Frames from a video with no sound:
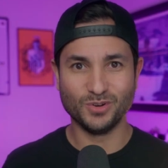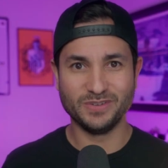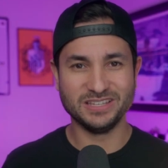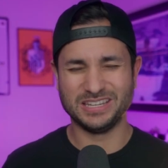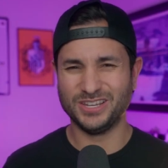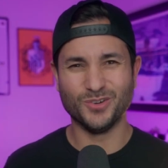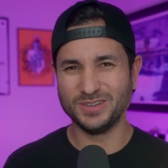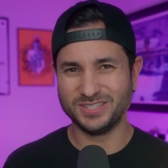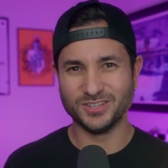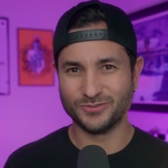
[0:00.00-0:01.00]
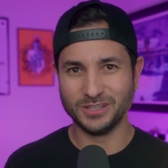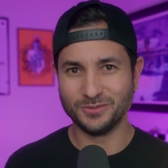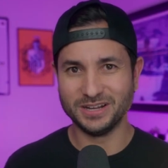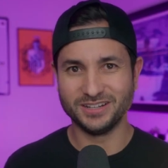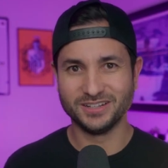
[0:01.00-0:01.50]
movies and he always does really
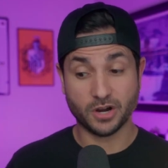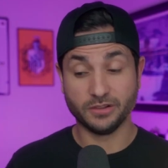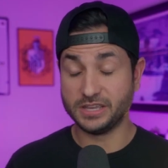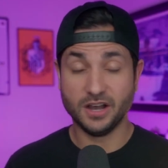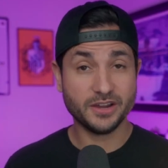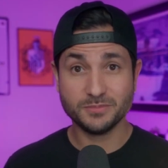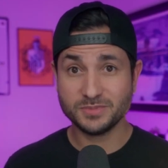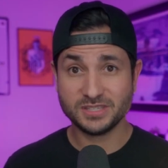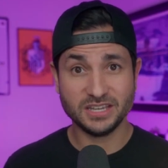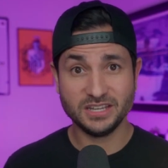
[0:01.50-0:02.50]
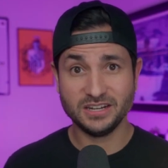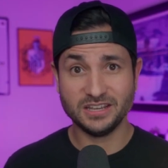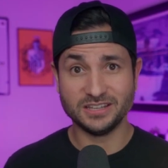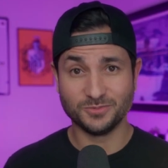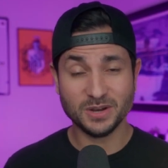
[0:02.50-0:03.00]
well. Charlie Hunnam's in it
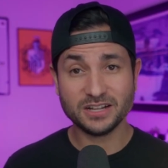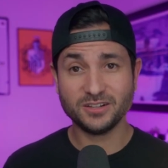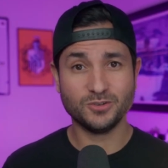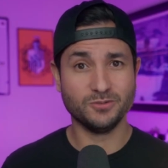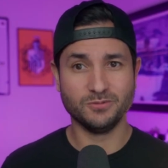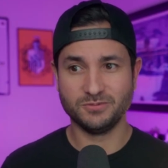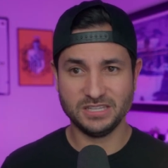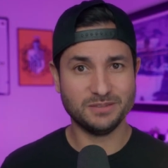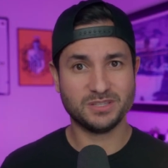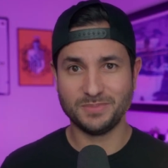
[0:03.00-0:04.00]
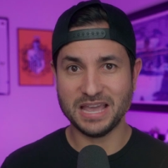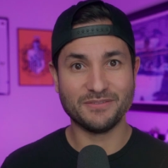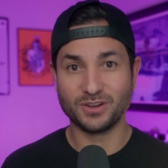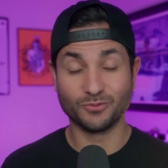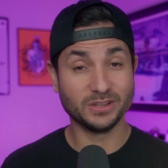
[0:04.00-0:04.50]
as well, who seems to be
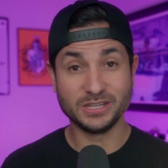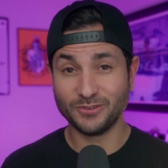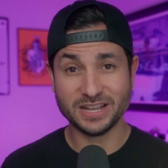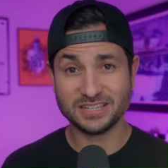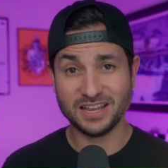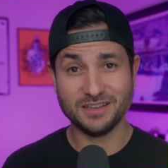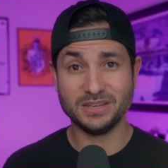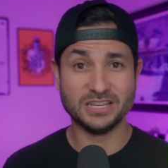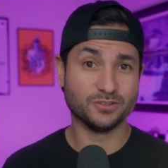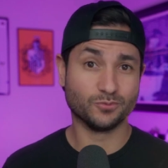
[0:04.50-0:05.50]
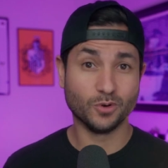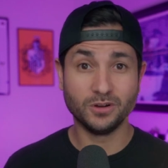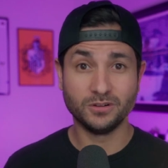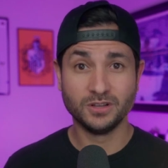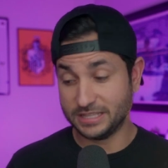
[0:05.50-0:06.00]
having a really great time in his
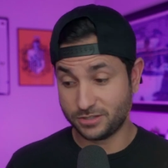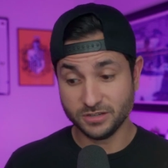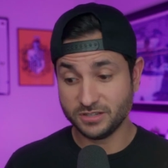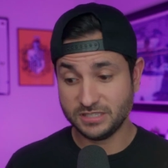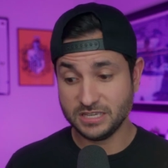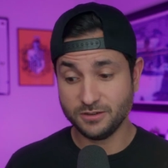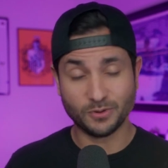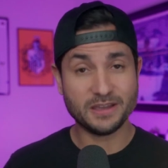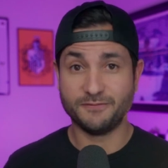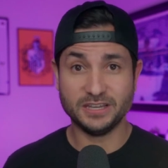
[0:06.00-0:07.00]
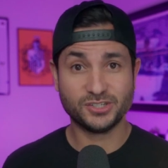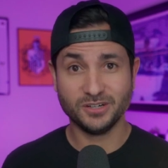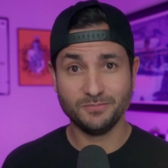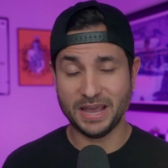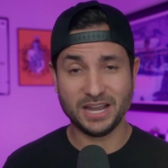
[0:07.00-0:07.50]
role. It's good to see Ray Fisher
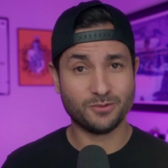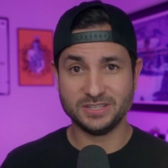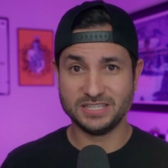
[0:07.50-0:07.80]
back with